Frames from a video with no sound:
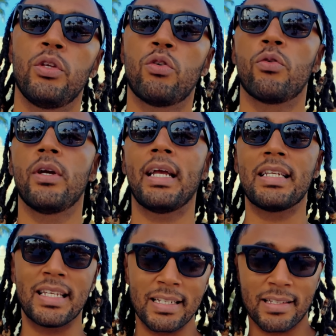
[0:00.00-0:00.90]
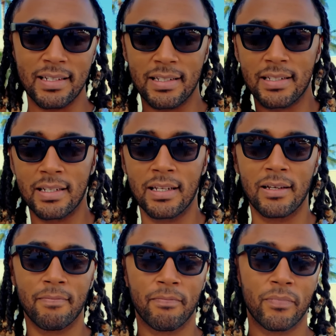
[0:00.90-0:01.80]
You create distance,
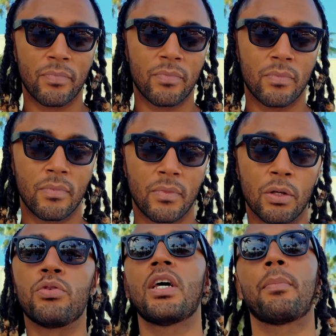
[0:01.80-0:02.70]
you